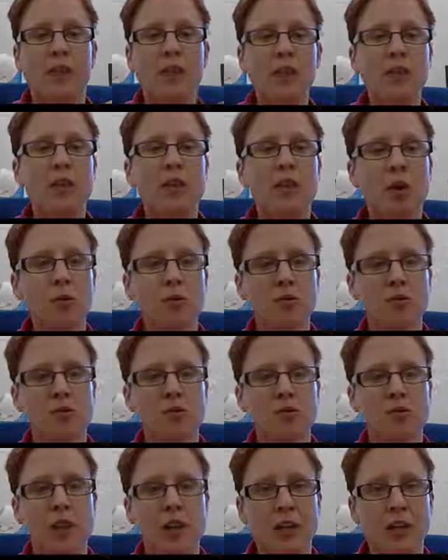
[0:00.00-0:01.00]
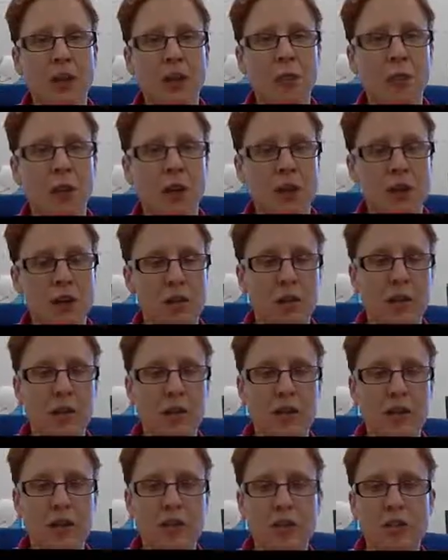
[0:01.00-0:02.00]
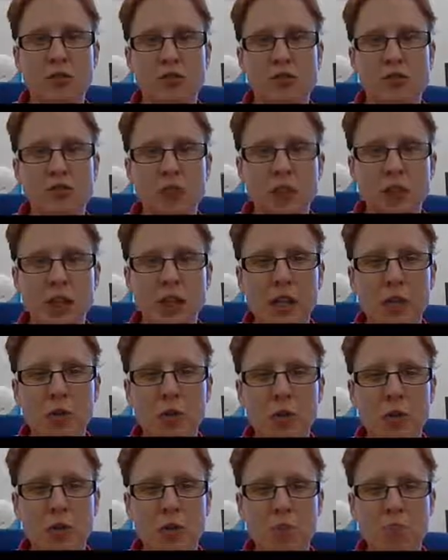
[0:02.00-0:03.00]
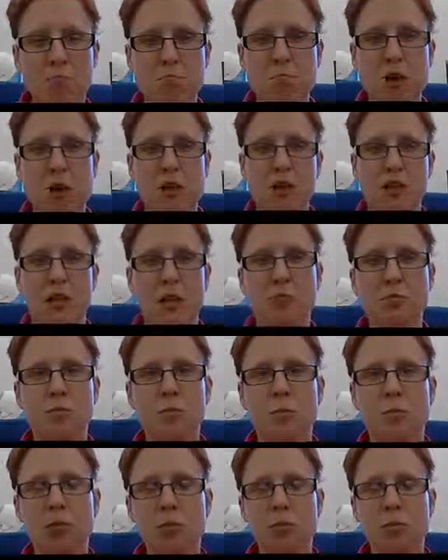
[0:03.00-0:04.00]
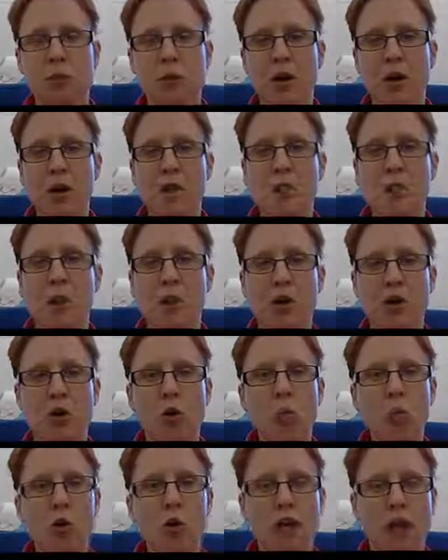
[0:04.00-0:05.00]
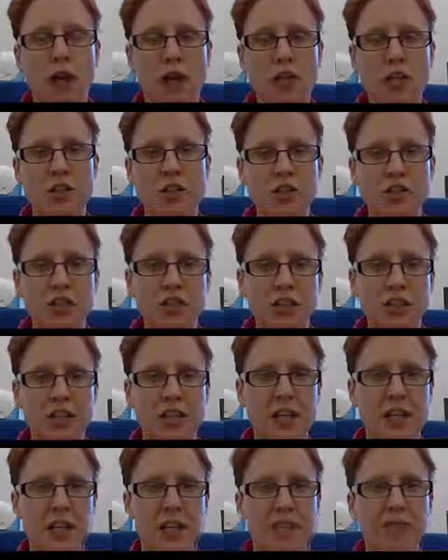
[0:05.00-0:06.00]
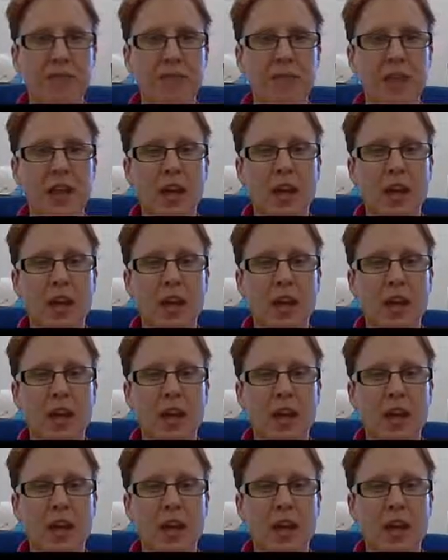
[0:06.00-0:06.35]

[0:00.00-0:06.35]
Then we come to the final part, and that is a really important part. That's probably the part where communication is key.